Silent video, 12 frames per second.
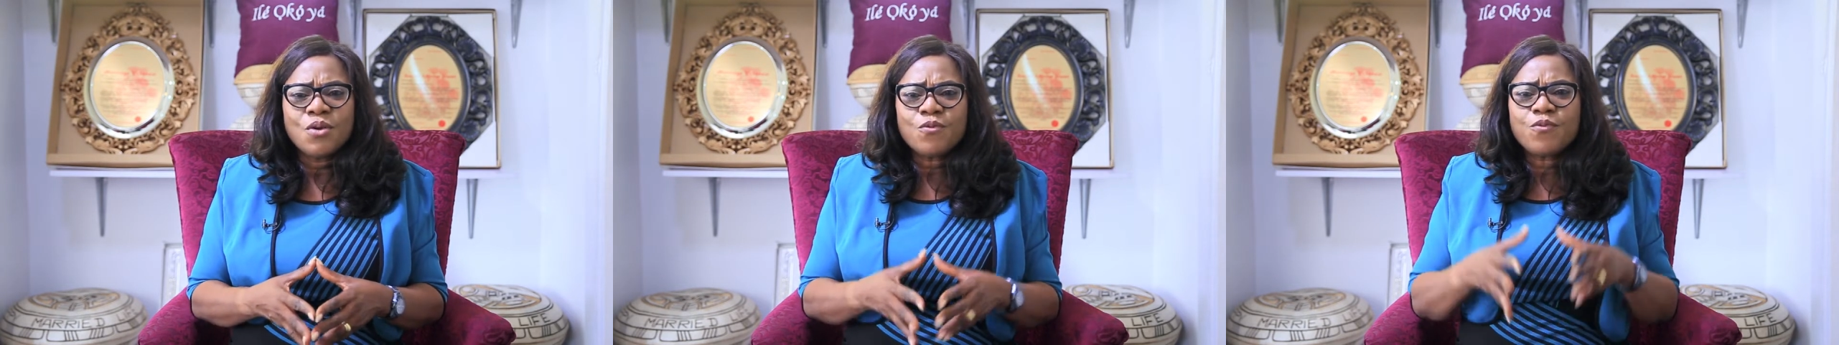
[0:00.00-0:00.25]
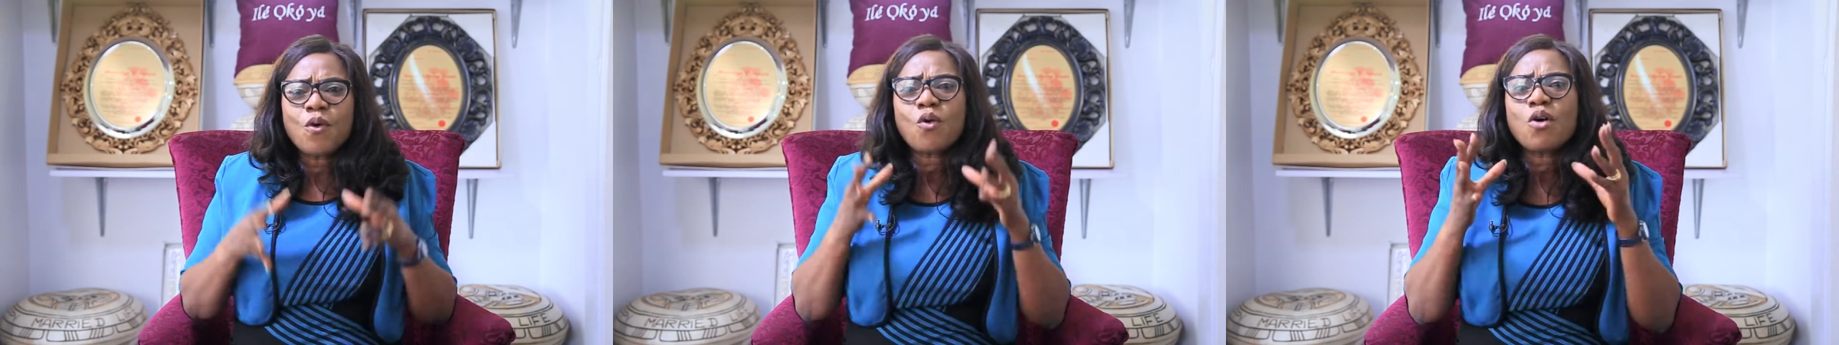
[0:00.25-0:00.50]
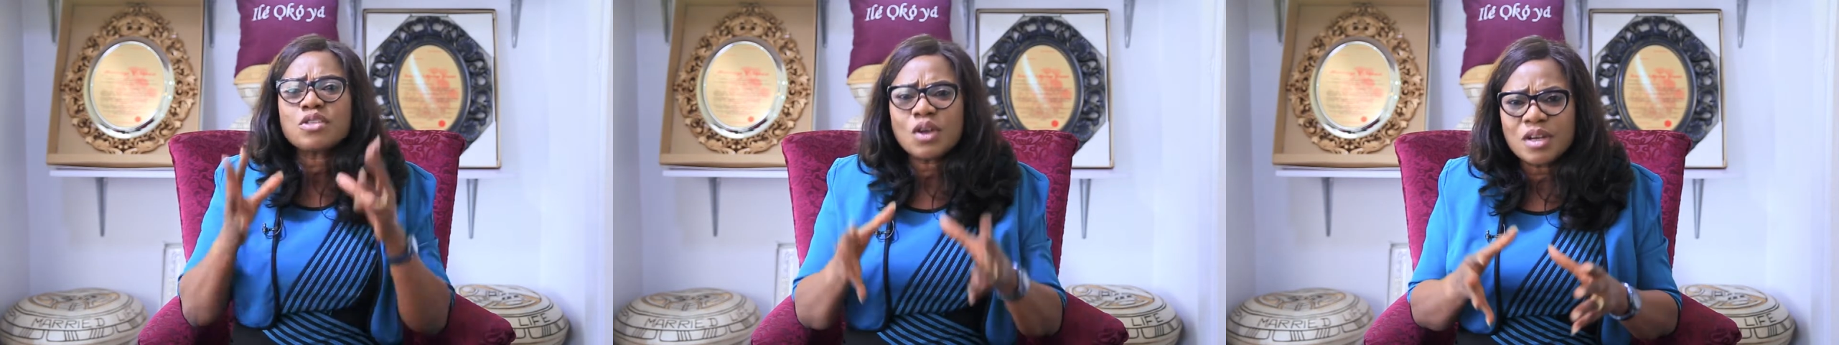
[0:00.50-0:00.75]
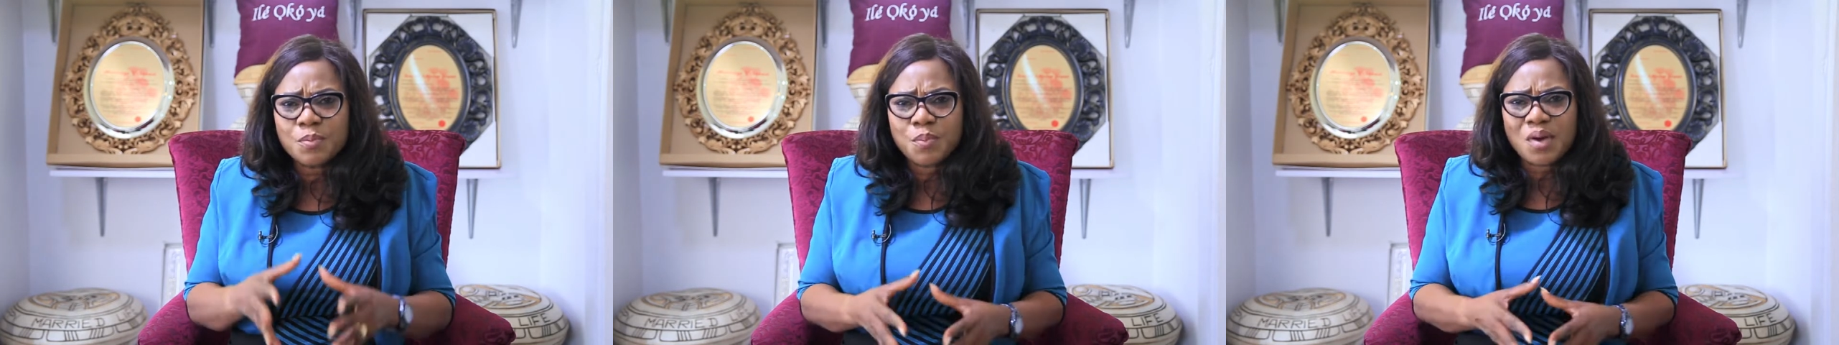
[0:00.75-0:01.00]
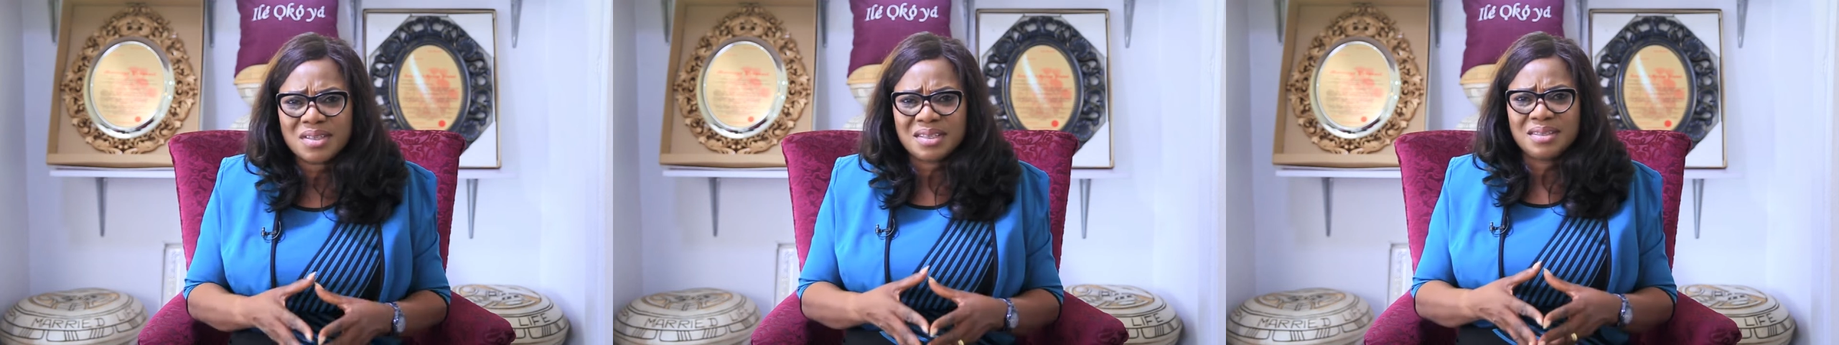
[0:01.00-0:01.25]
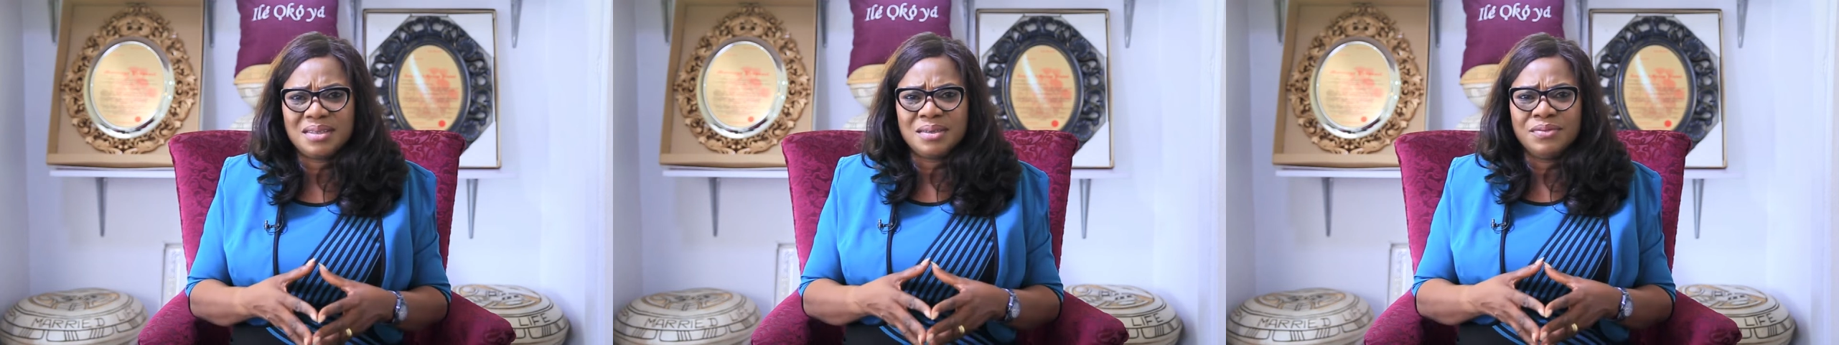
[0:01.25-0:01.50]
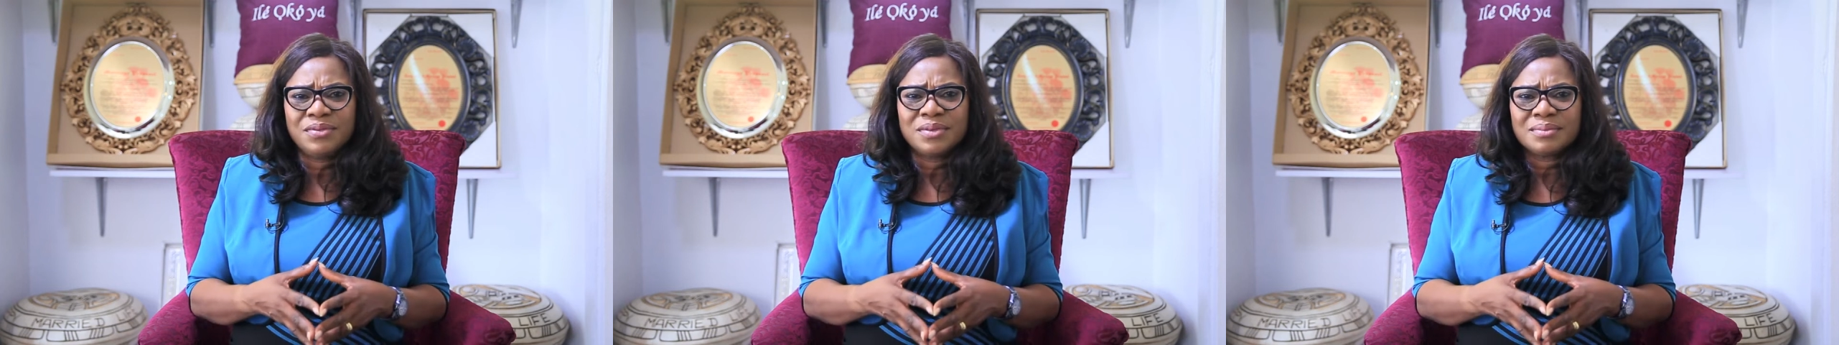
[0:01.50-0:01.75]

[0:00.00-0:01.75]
Focus on the positive.